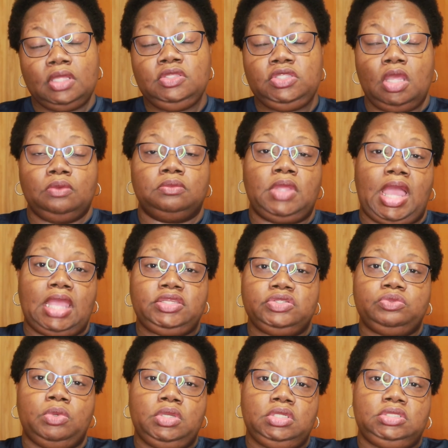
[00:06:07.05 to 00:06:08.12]
So I
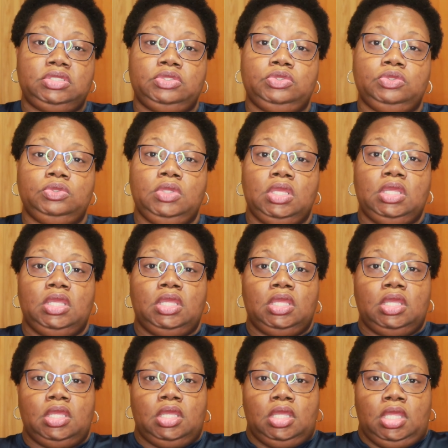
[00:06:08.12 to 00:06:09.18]
just wanted to
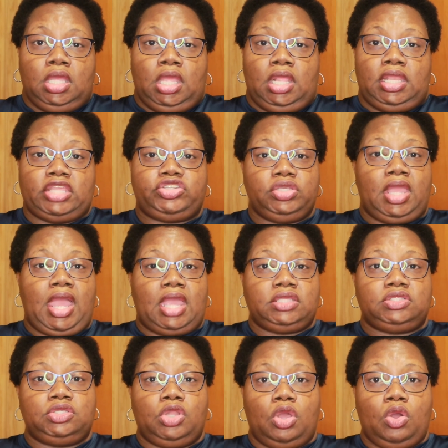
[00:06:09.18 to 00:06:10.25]
let you
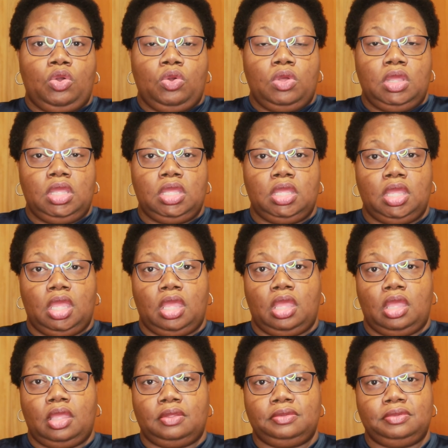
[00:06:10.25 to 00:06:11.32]
guys know,
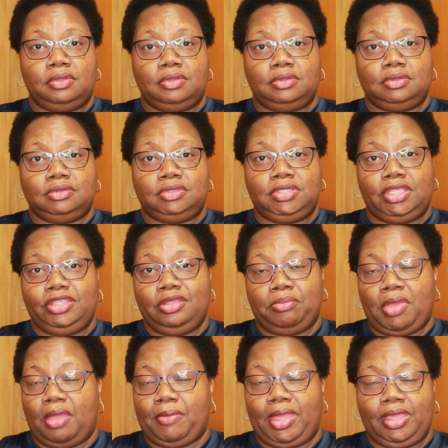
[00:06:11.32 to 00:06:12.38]
uh, tell you
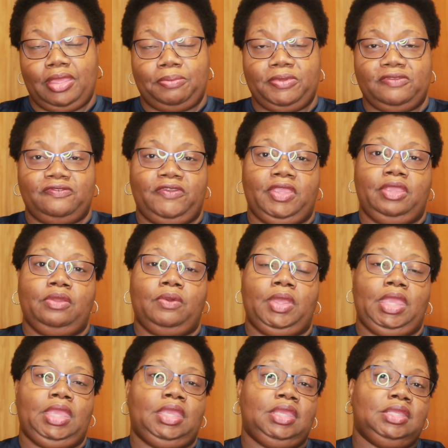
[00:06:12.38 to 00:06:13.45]
about my epic fail
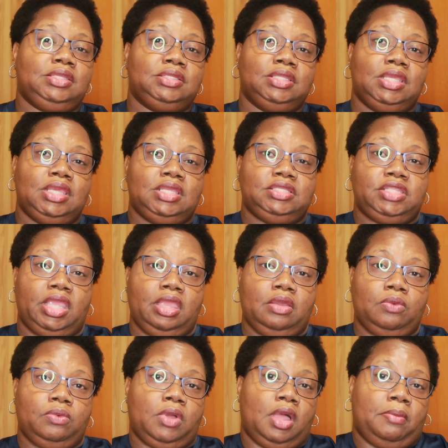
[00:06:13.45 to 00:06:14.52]
and tell
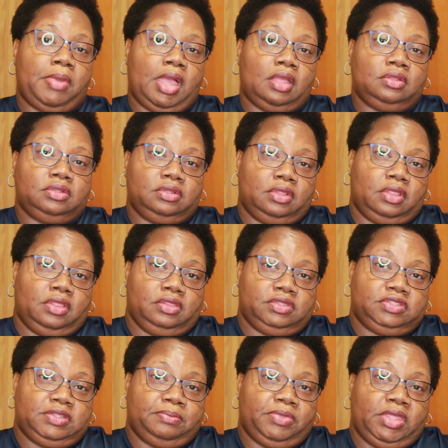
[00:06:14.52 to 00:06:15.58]
you about
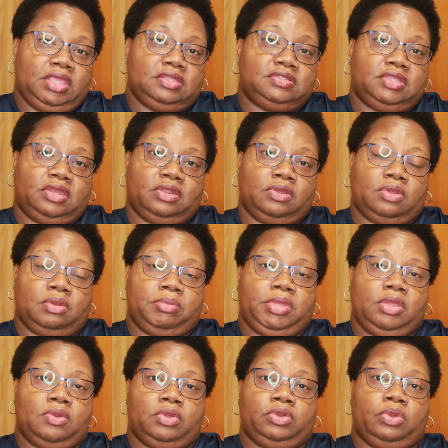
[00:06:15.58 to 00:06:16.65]
some things that are going to be
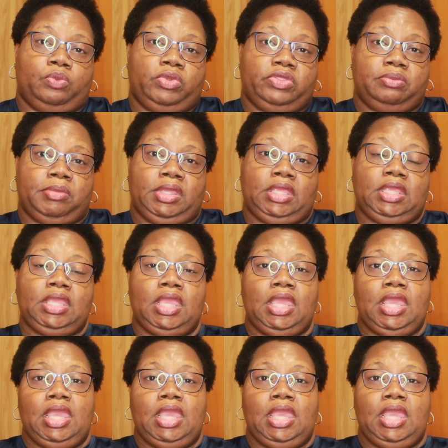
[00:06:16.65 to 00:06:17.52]
going on with me.